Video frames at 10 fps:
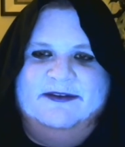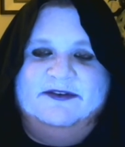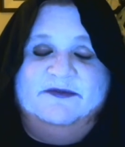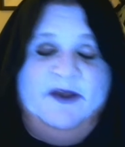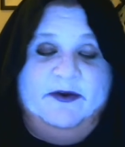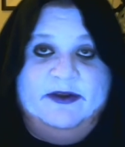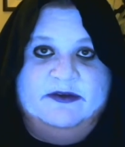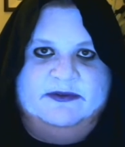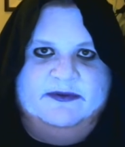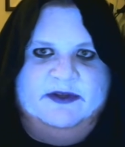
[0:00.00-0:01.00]
Very
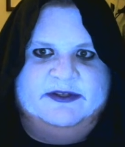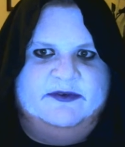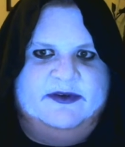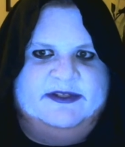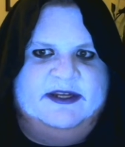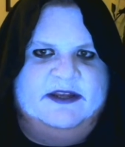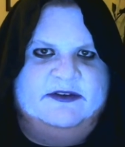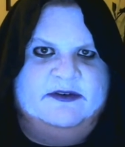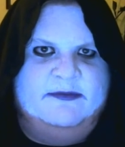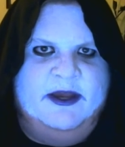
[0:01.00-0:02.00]
useful as a
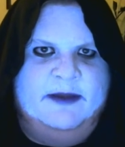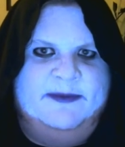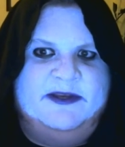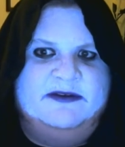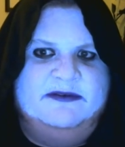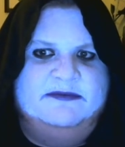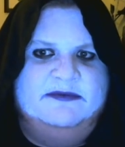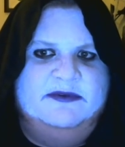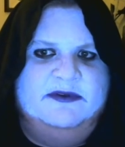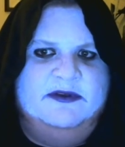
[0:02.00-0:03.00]
resonator, in my opinion.
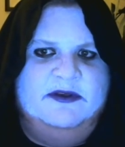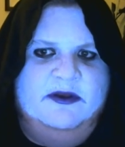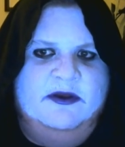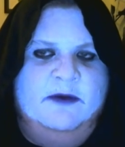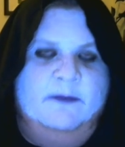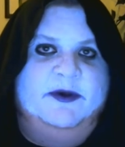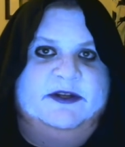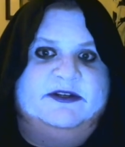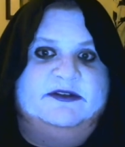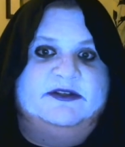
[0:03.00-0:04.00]

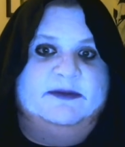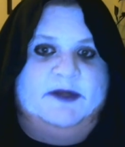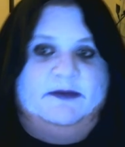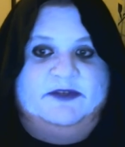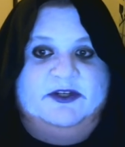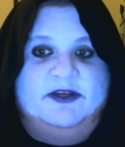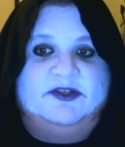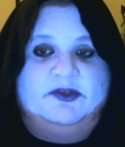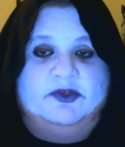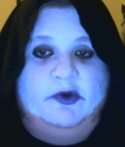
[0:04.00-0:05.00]
But sometimes she
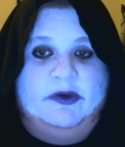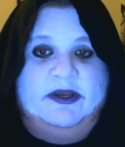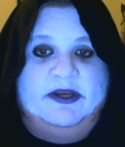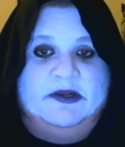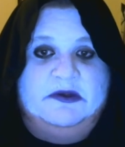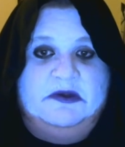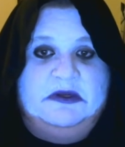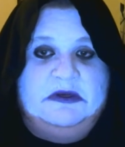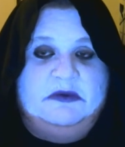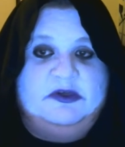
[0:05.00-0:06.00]
gets destroyed,
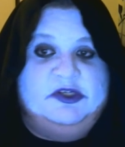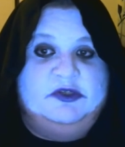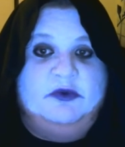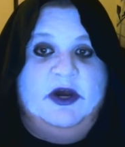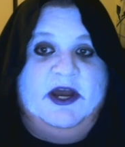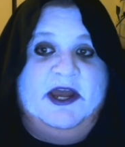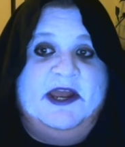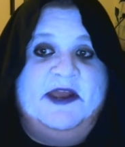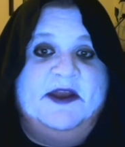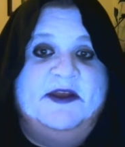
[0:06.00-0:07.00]
which is
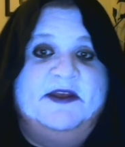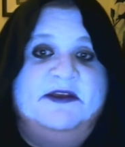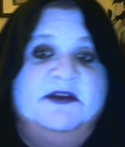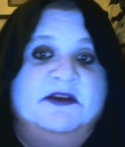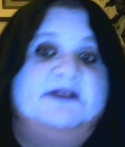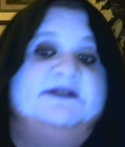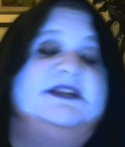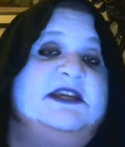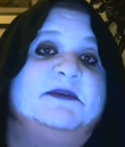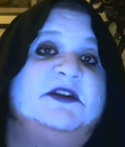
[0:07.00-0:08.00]
why
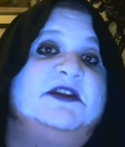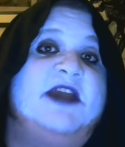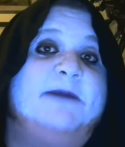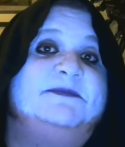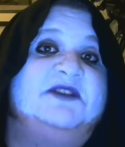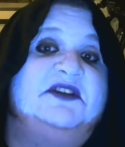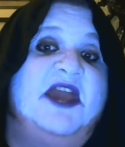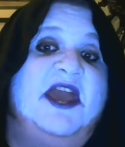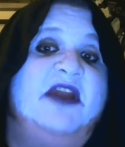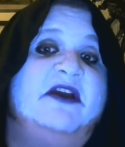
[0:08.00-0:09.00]
Demon Captain
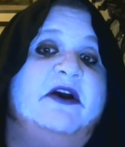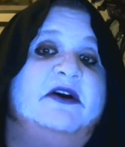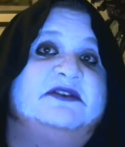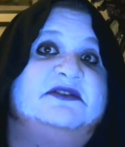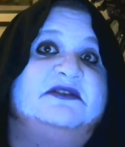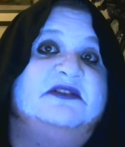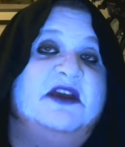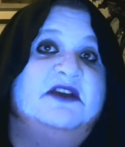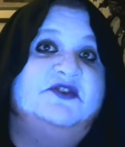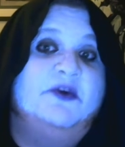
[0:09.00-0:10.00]
Elegos
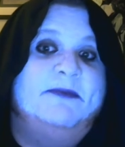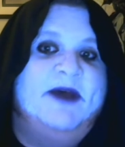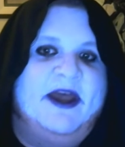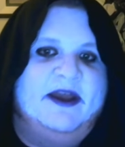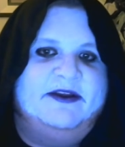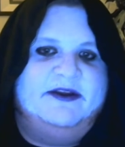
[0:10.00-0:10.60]
has your back.